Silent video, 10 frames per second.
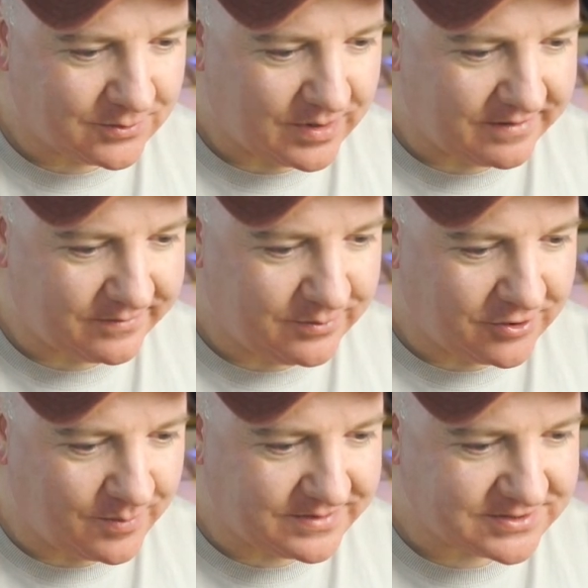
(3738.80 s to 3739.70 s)
quite a few
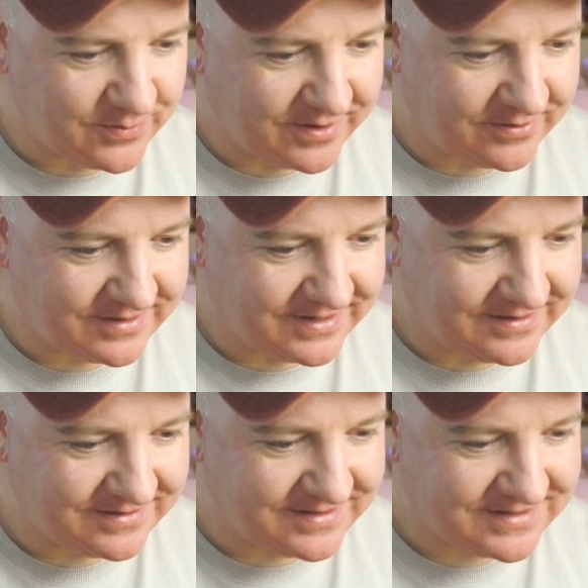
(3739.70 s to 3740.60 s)
comments going on
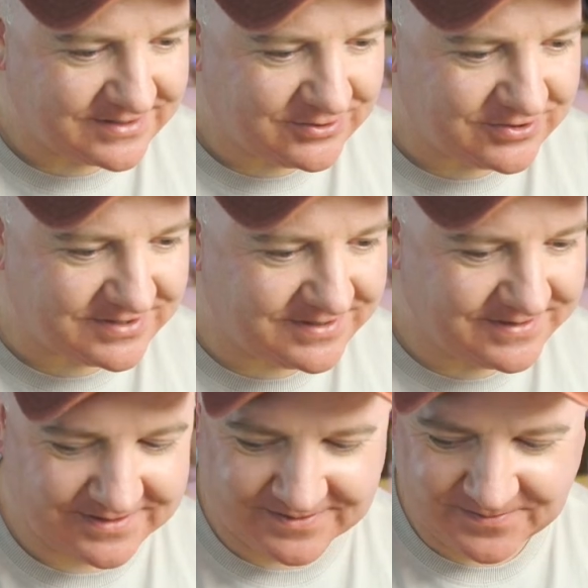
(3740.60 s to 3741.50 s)
here. This is good.
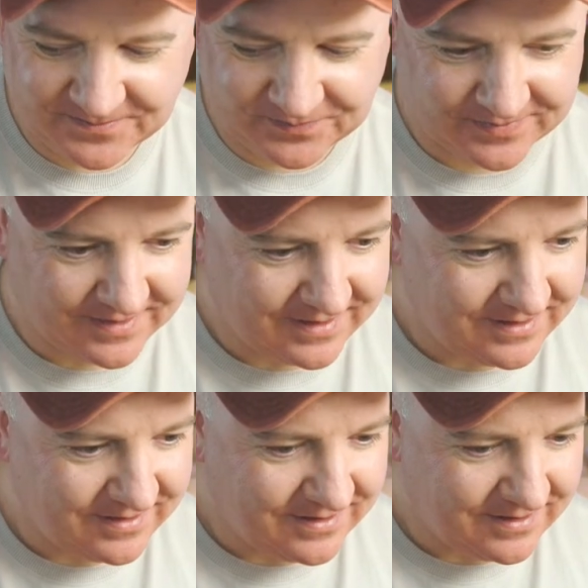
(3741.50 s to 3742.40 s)

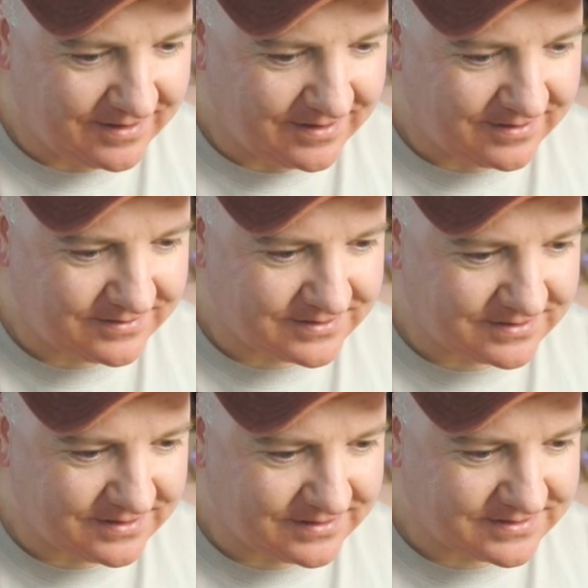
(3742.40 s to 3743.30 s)

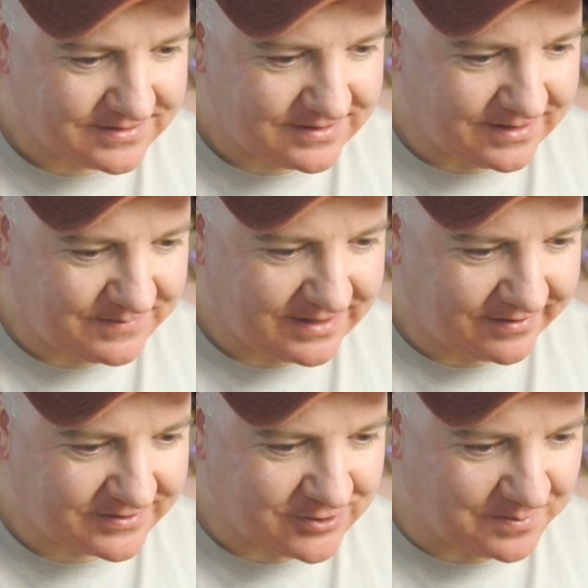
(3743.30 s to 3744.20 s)
And I'm nearly
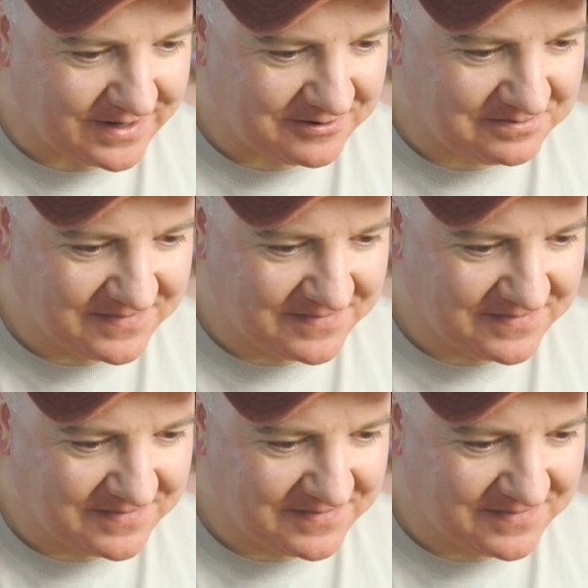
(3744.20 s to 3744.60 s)
at the top now.